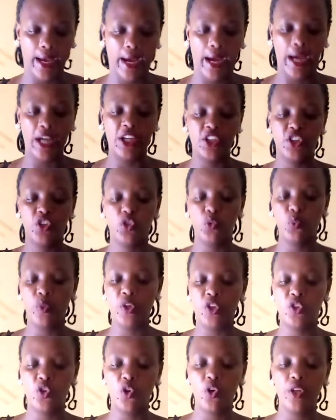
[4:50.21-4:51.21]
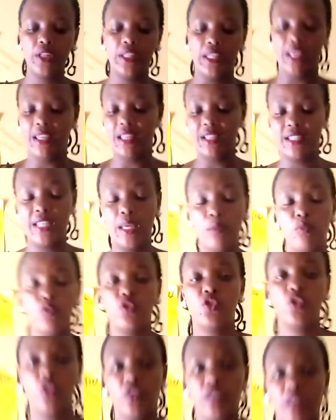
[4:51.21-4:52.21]
the other time we
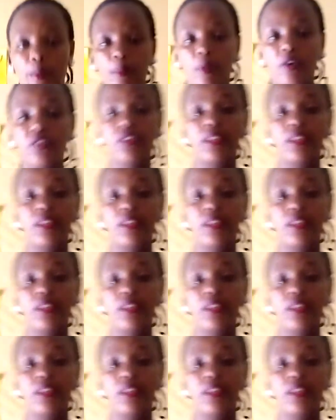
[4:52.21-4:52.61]
talked about